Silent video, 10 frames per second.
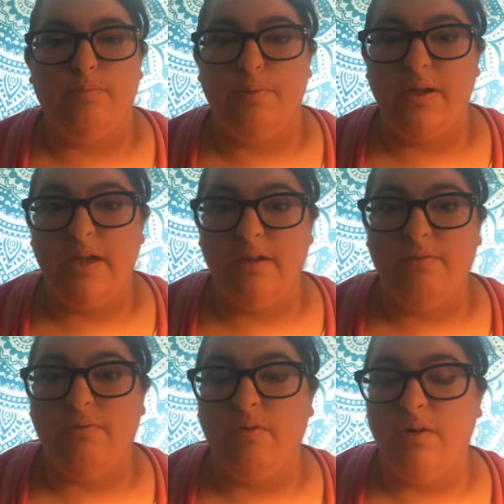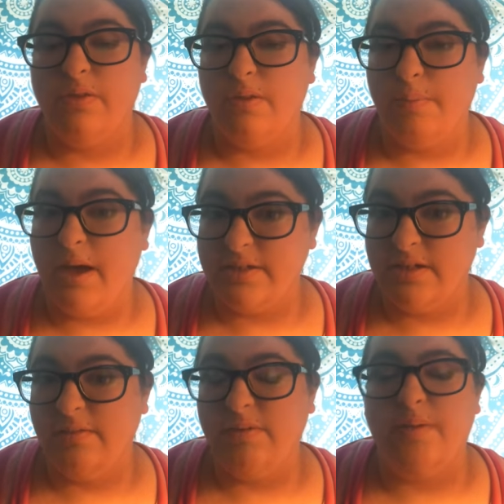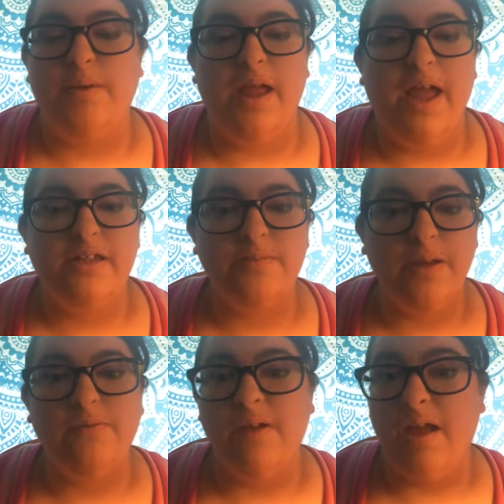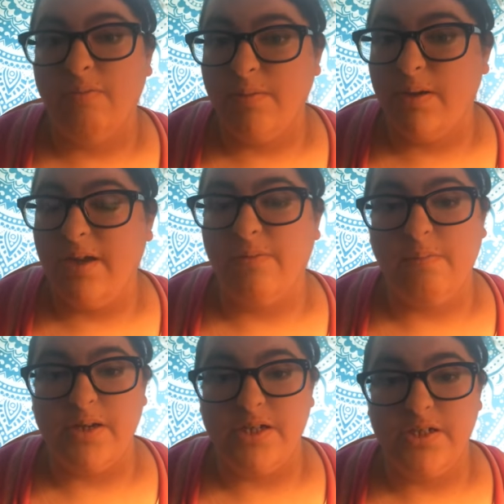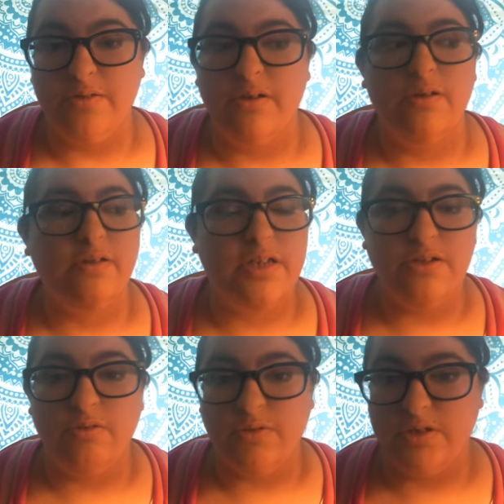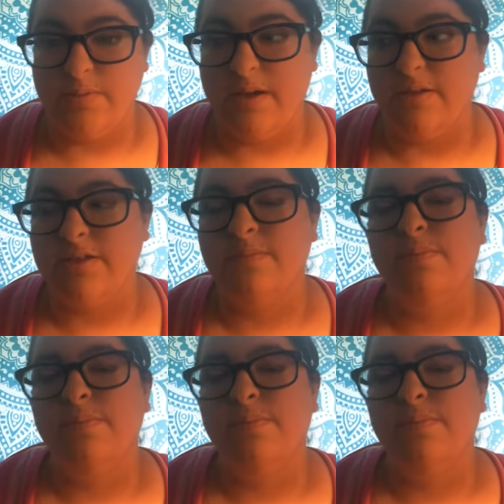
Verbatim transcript: bringing forth positivity, but it has to benefit everybody if I'm going to do it, or else I don't do spells.